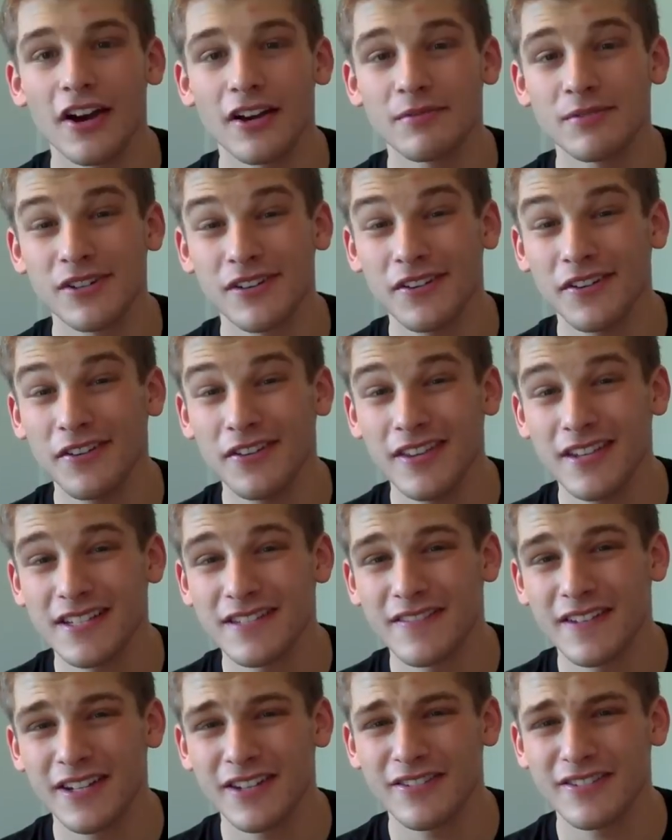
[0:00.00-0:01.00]
Now I'm showing you
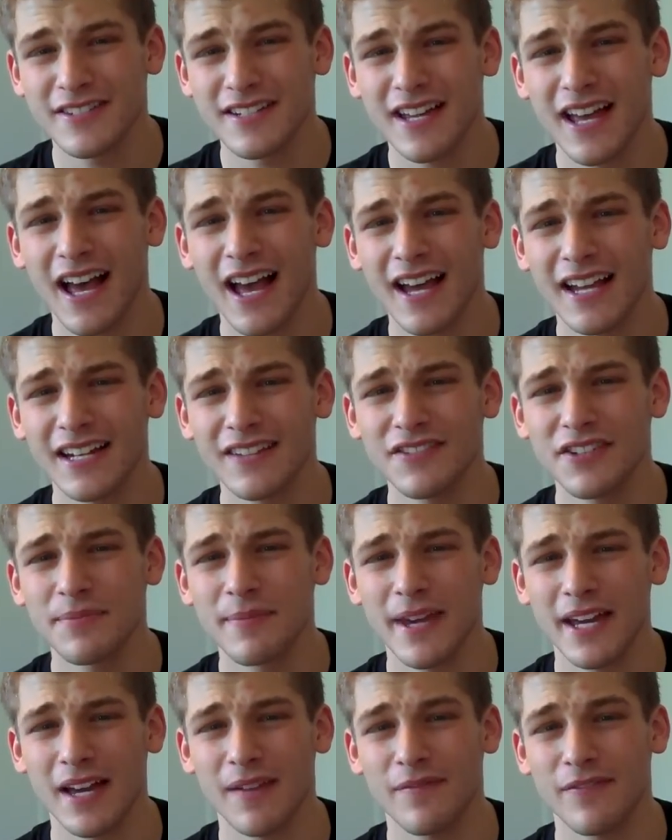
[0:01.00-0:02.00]
these videos kind of to
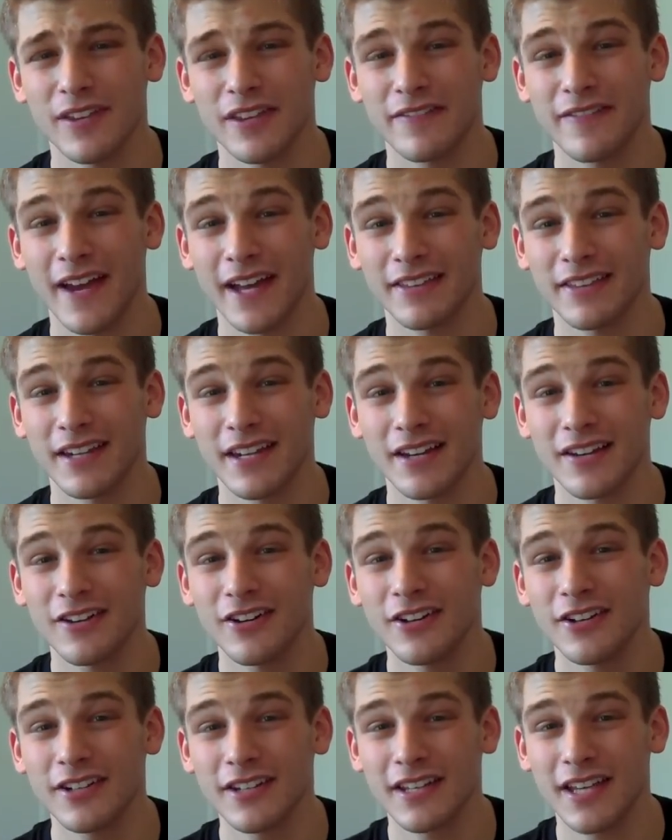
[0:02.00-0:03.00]
make up for the fact that I
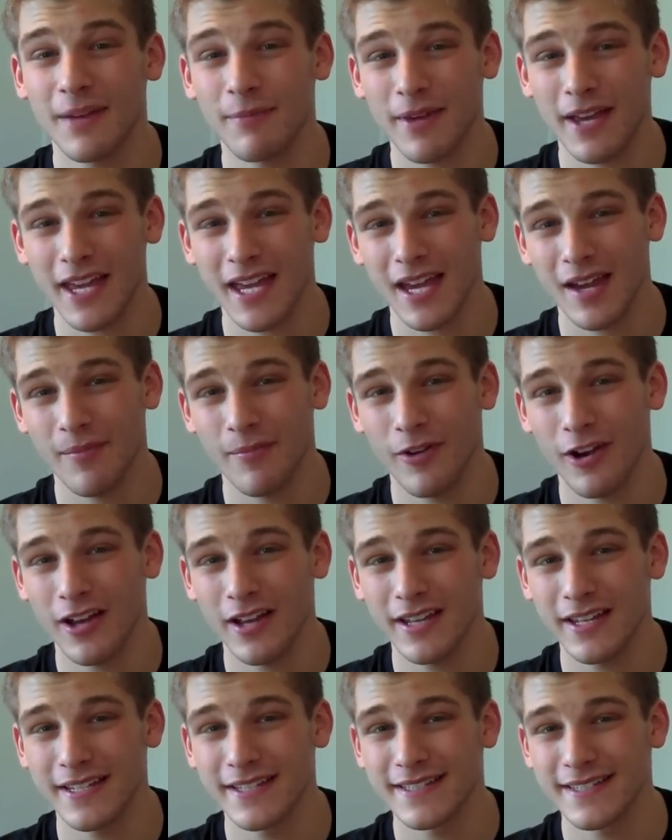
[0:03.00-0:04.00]
couldn't get my
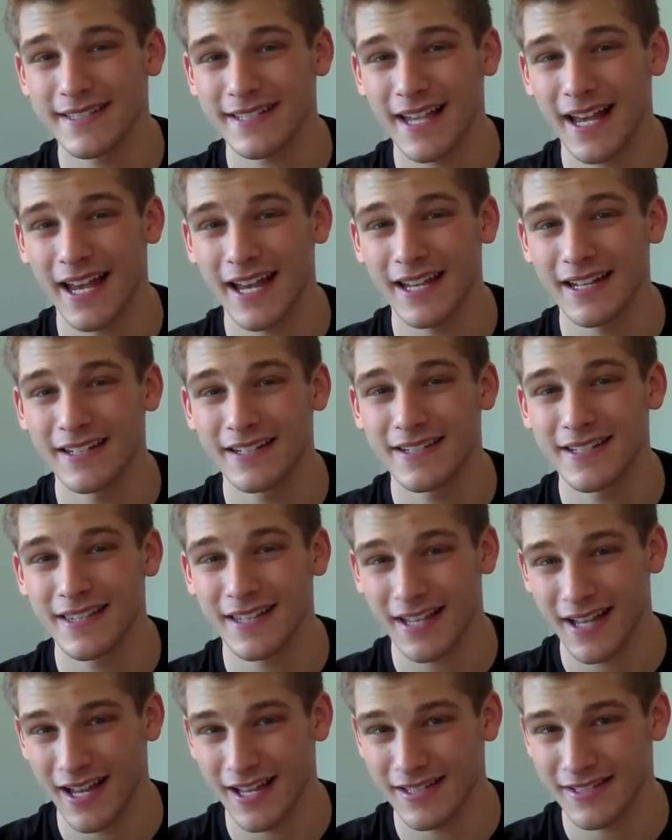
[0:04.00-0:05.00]
camera inside to the
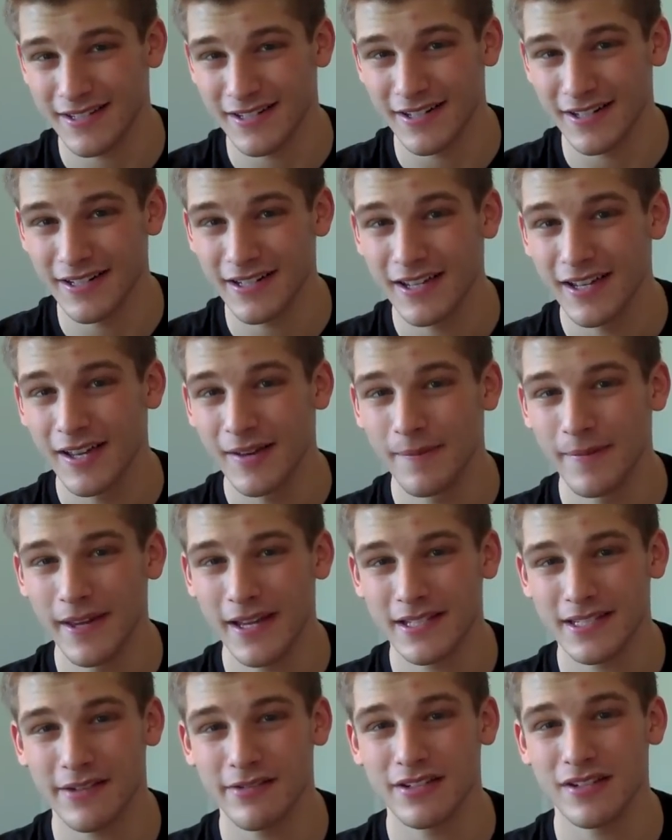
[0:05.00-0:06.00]
concert,
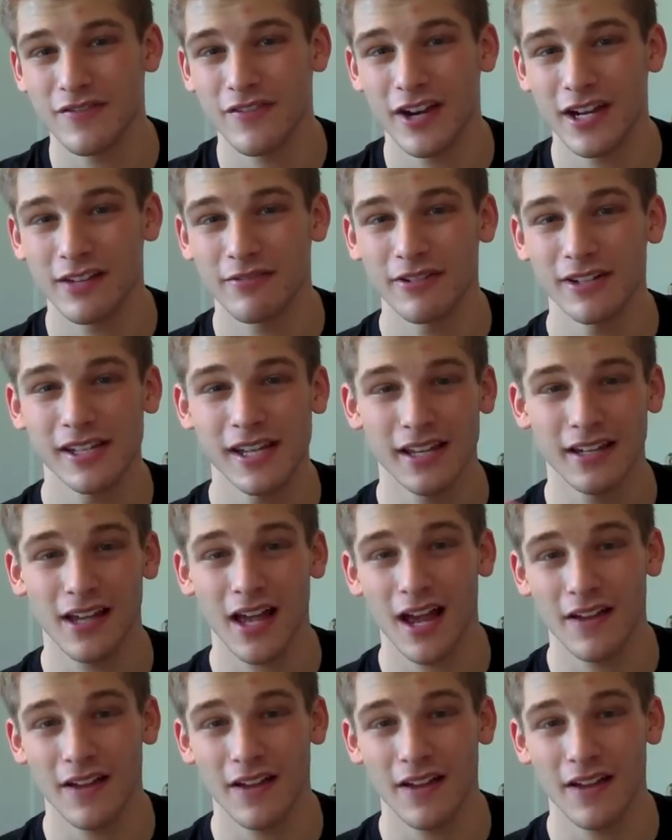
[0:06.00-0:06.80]
because I was afraid it would get